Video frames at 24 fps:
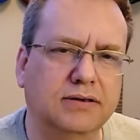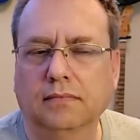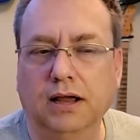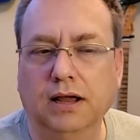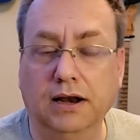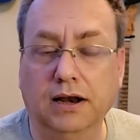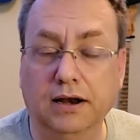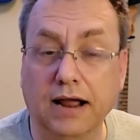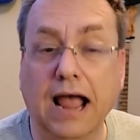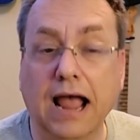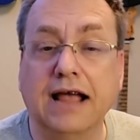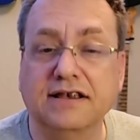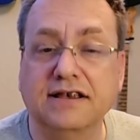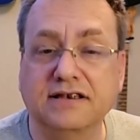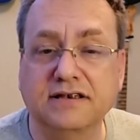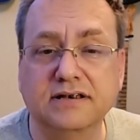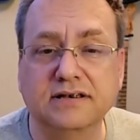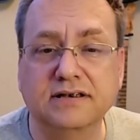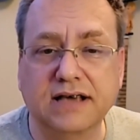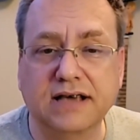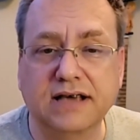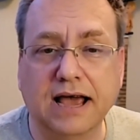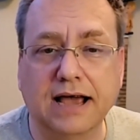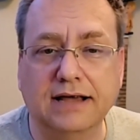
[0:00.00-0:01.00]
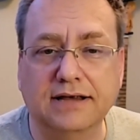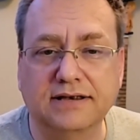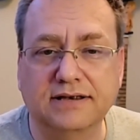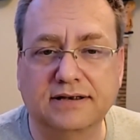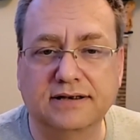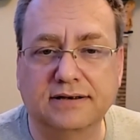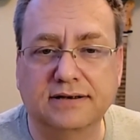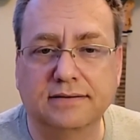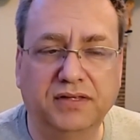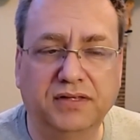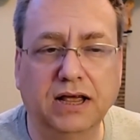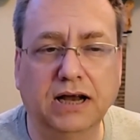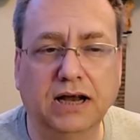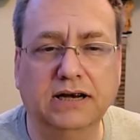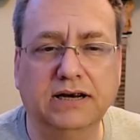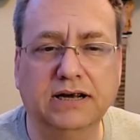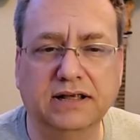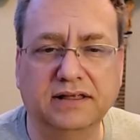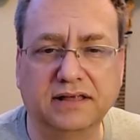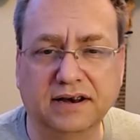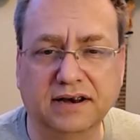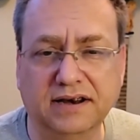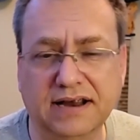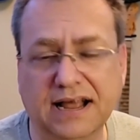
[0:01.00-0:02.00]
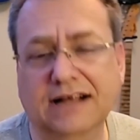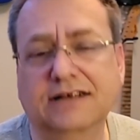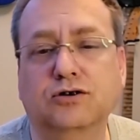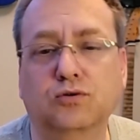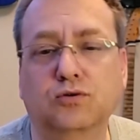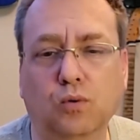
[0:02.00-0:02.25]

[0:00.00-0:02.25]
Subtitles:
In Ace's case, they did the next